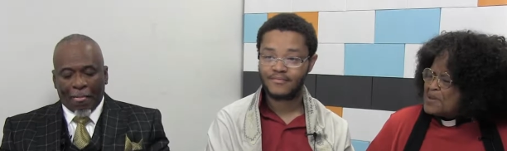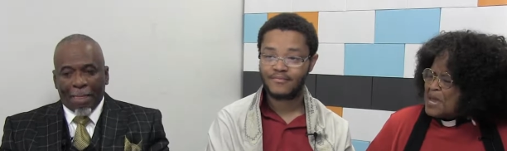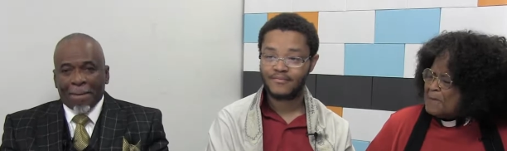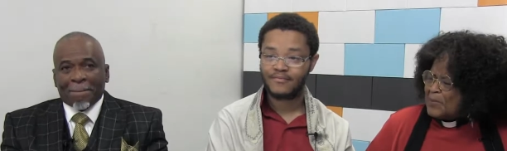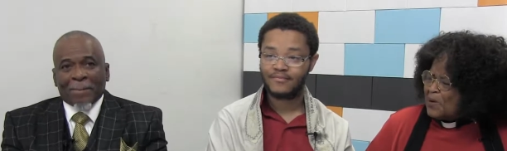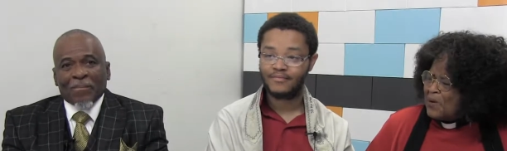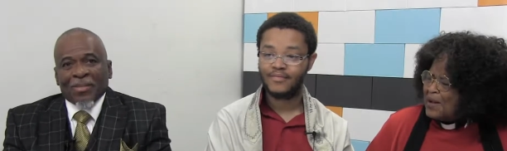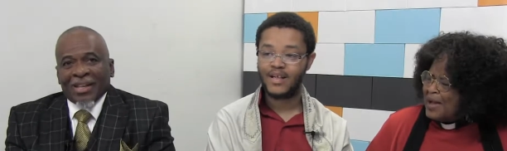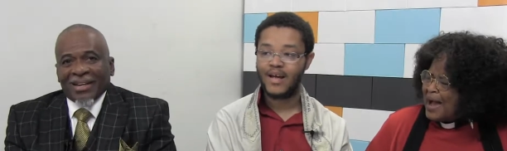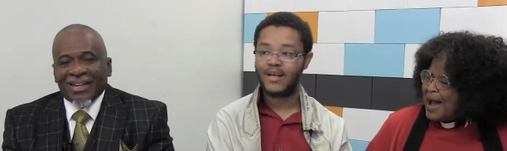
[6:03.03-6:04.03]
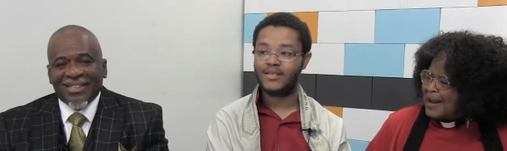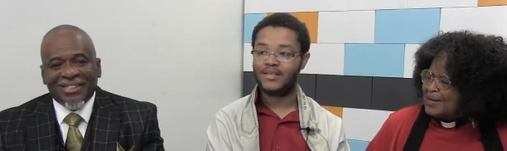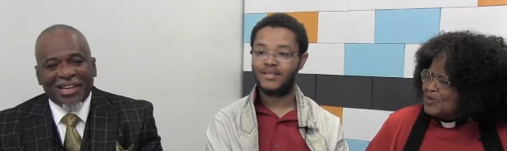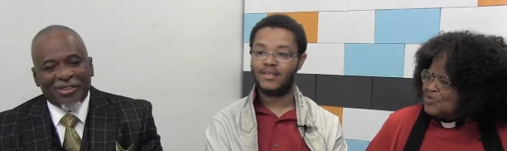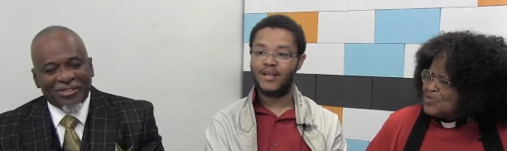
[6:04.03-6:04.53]
Speaker 1: people. Yes.
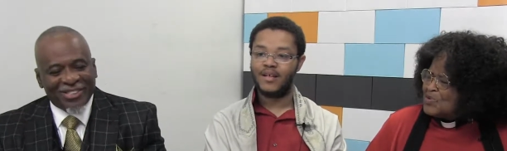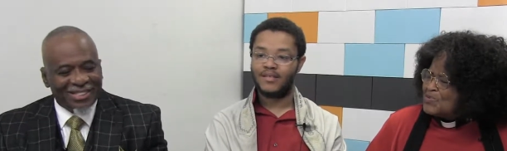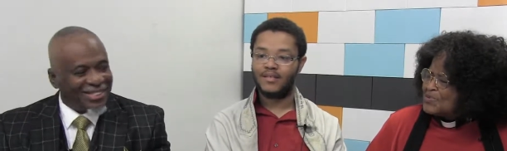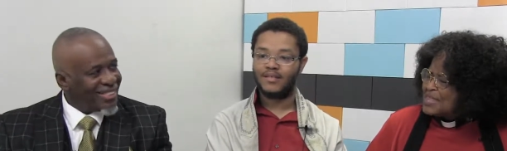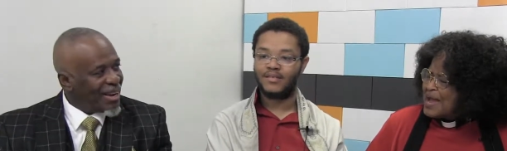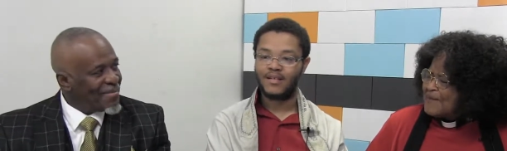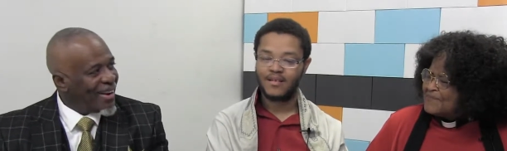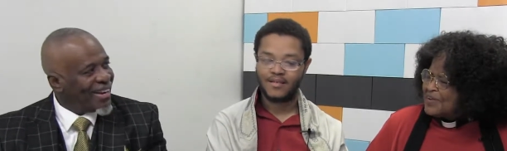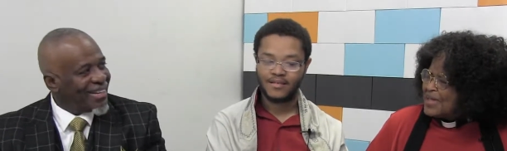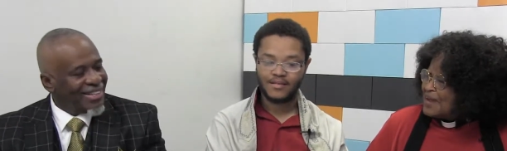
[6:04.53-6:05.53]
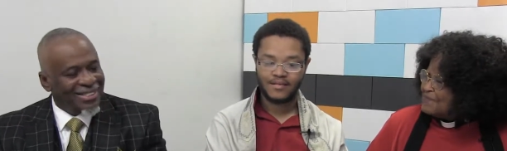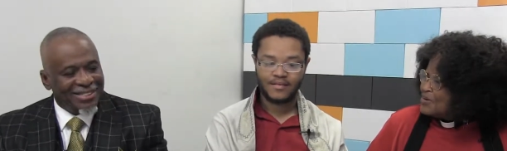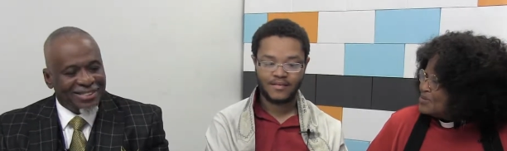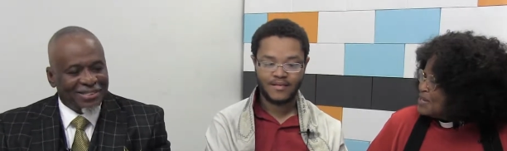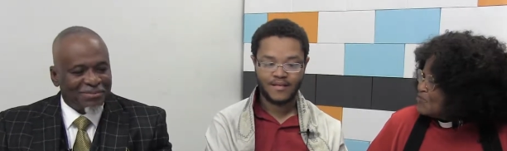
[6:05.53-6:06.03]
Hallelujah. You, we were there amen. for that?
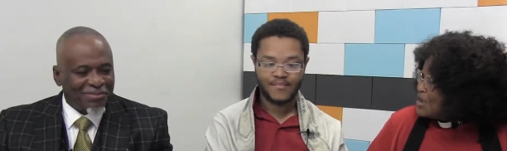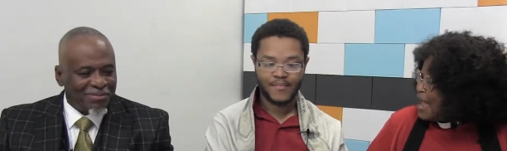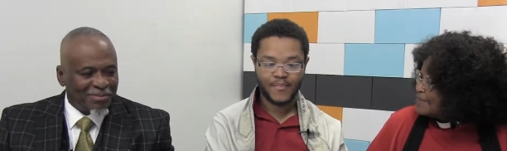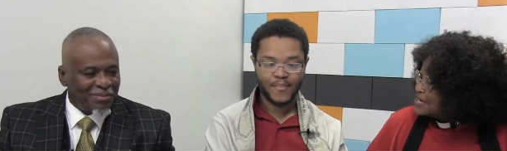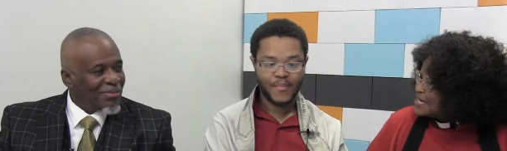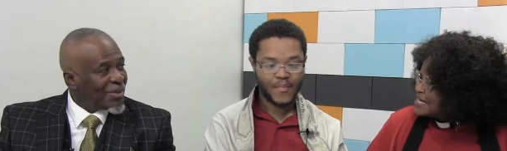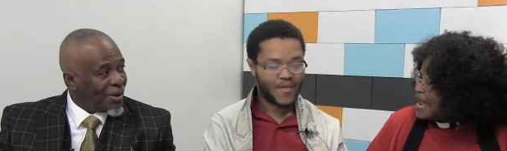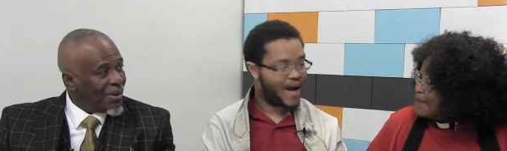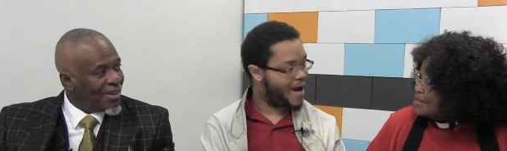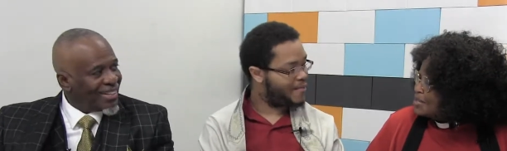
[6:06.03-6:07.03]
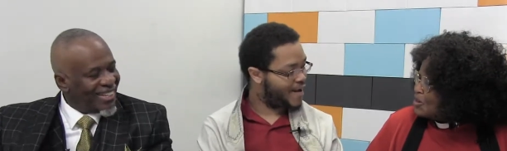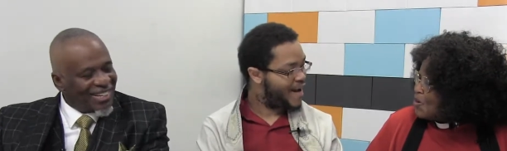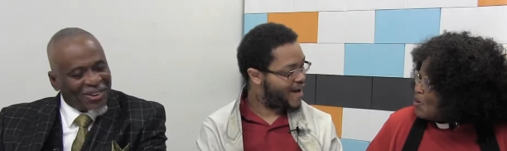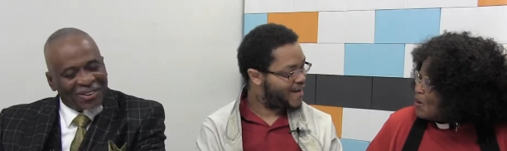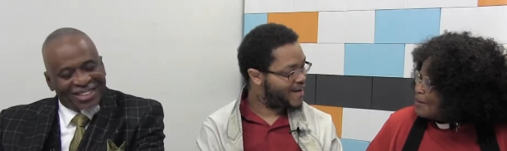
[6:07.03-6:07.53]
anniversary. Didn't we have a good time amen. in the
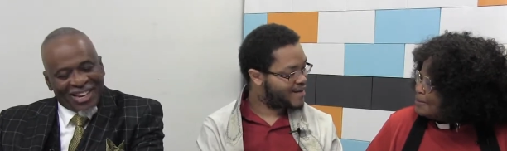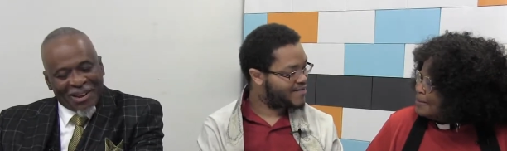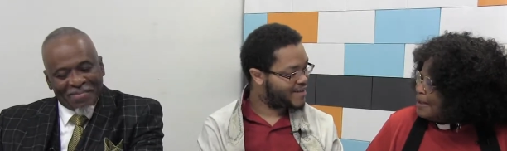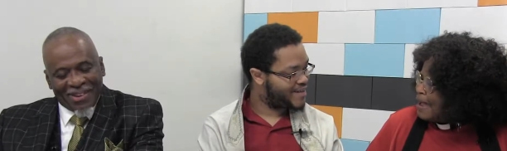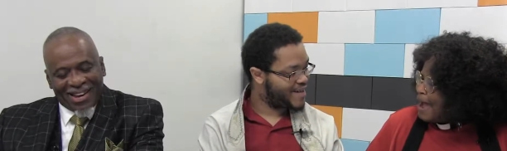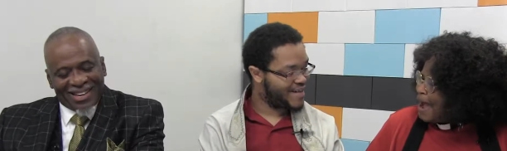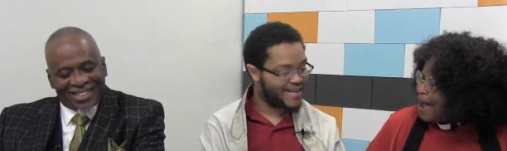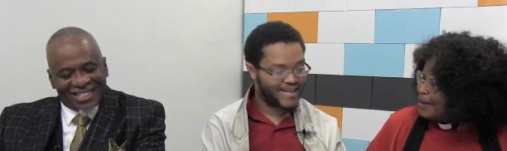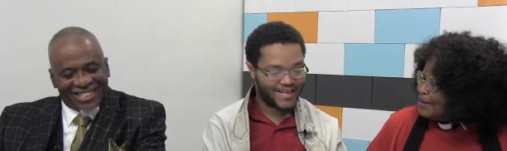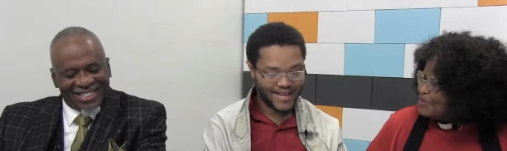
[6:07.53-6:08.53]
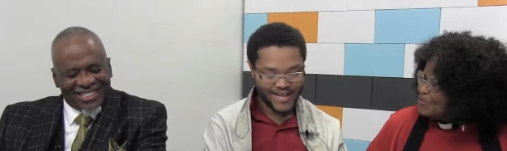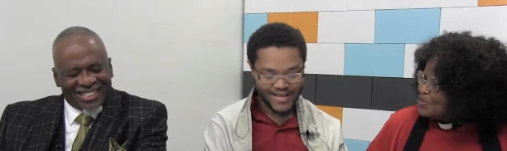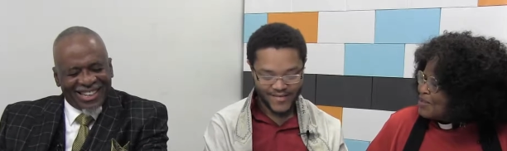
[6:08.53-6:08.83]
Lord? Yes, amen. Hallelujah.